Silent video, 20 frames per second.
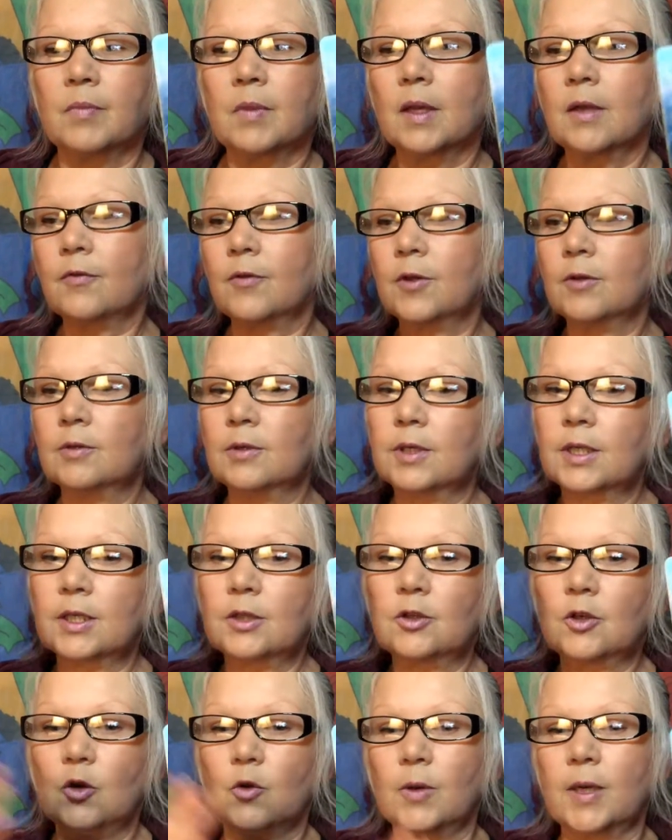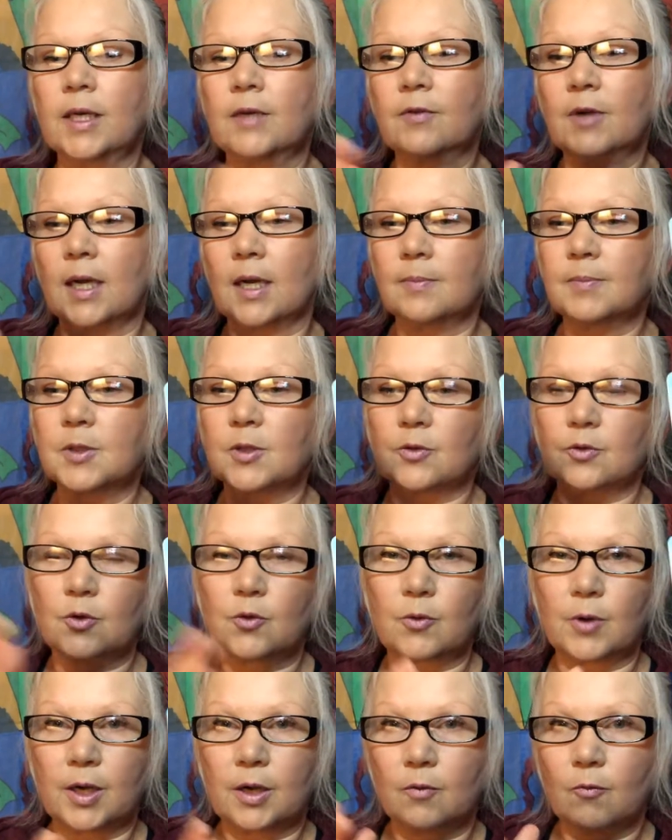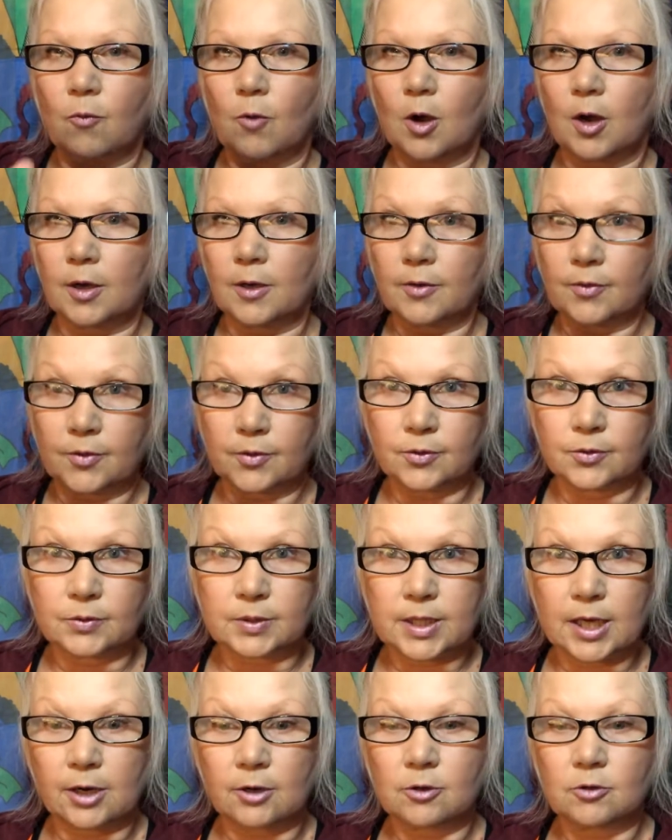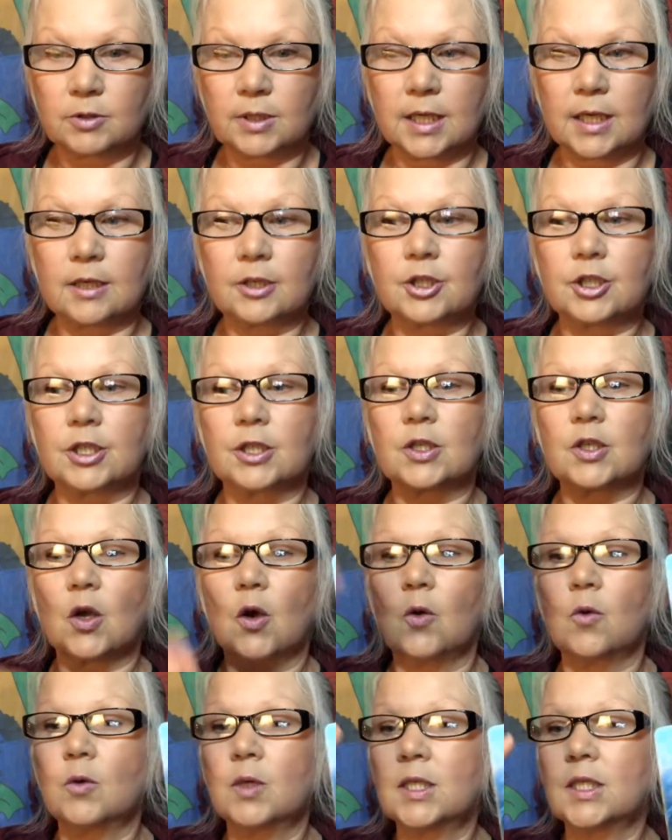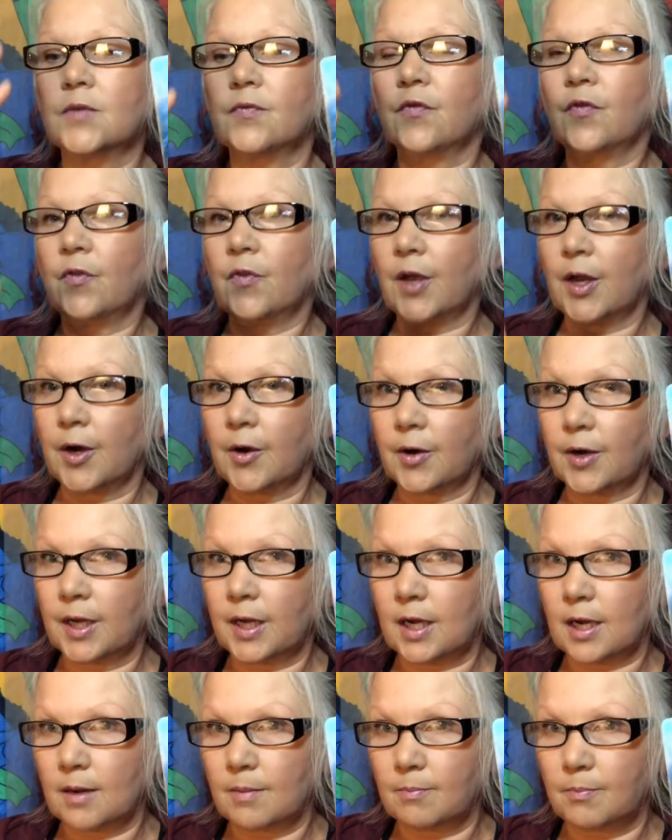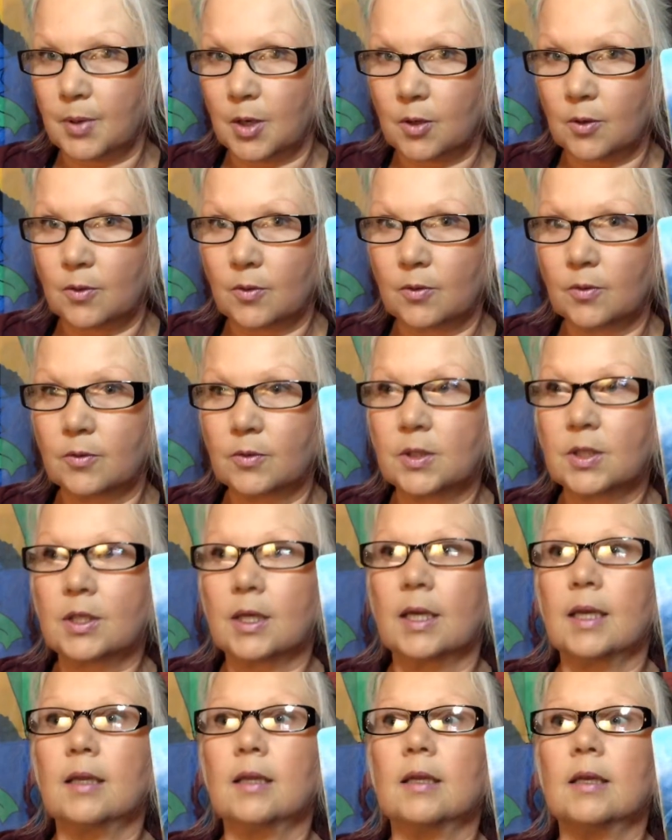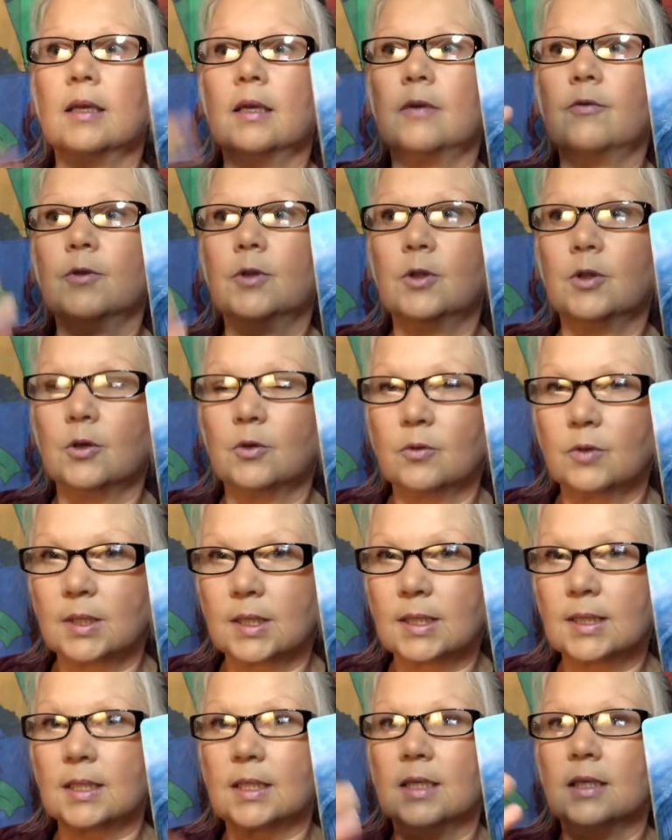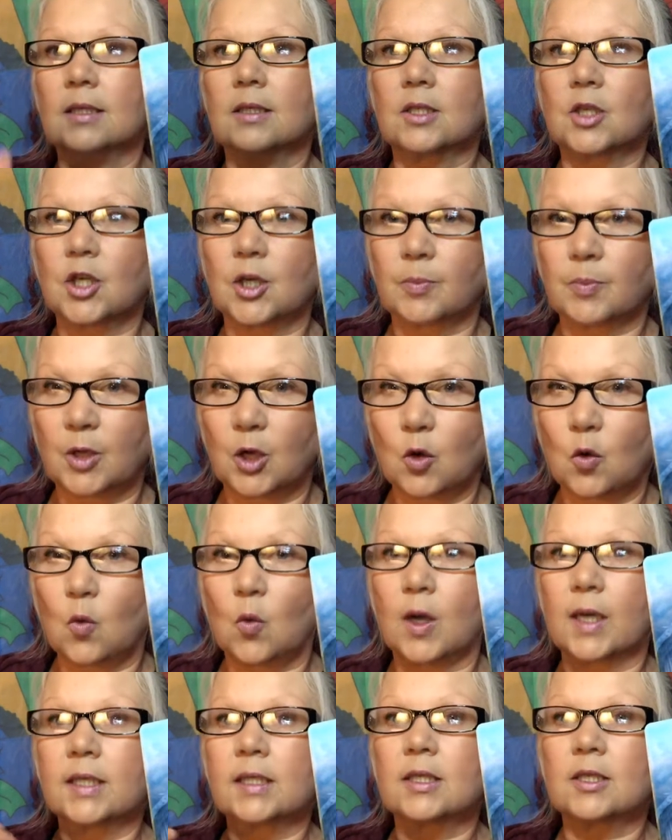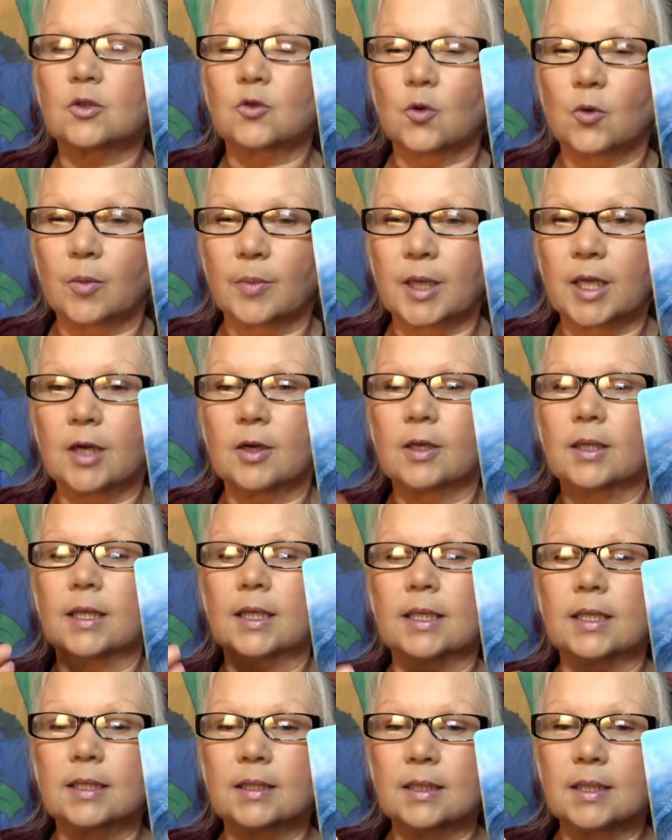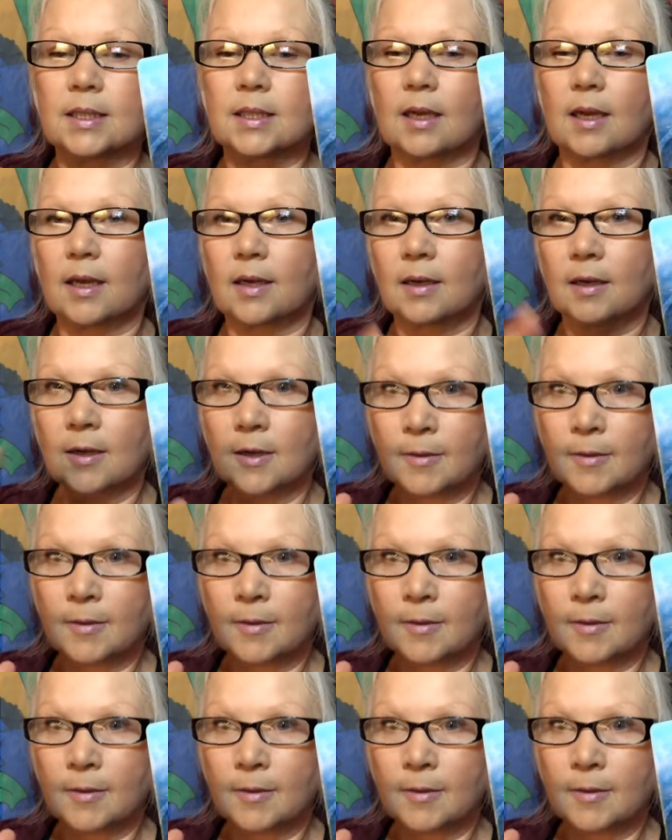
if you look at the Queen of Cups or the Queen of Water through tarot decks, she's always very composed, and even though the seas could be quite stormy on the inside.